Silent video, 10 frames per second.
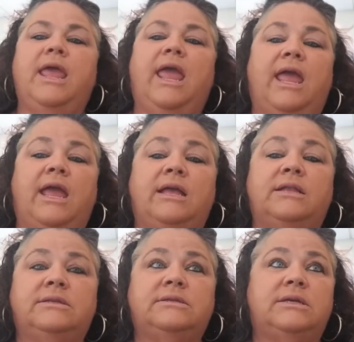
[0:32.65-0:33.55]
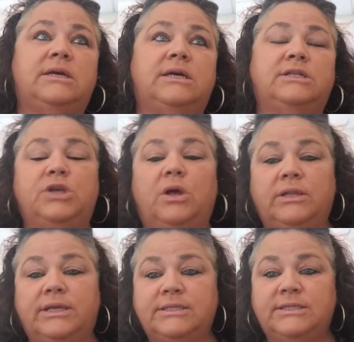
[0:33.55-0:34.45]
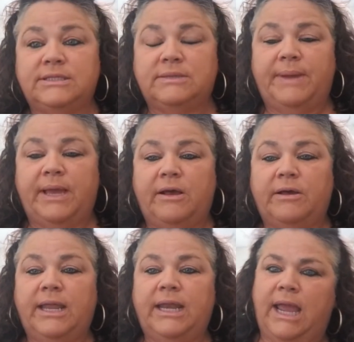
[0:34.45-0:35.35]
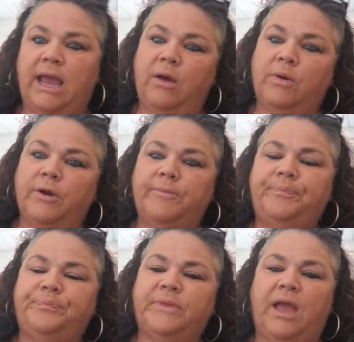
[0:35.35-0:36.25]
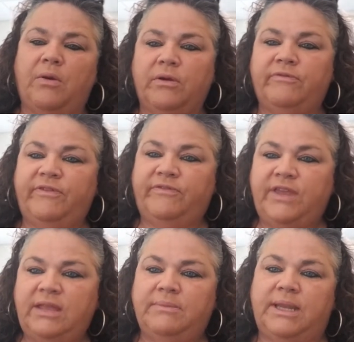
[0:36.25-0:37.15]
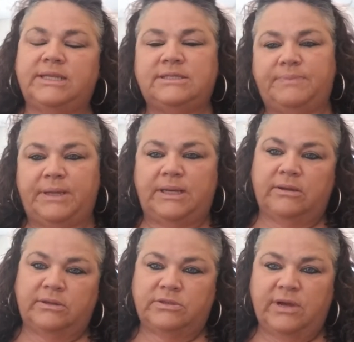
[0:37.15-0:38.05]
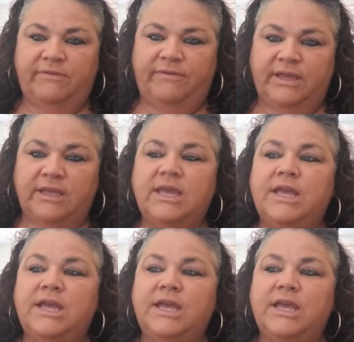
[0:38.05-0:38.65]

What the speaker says: And Dulles is about an hour, hour and 15 minutes, depending on traffic.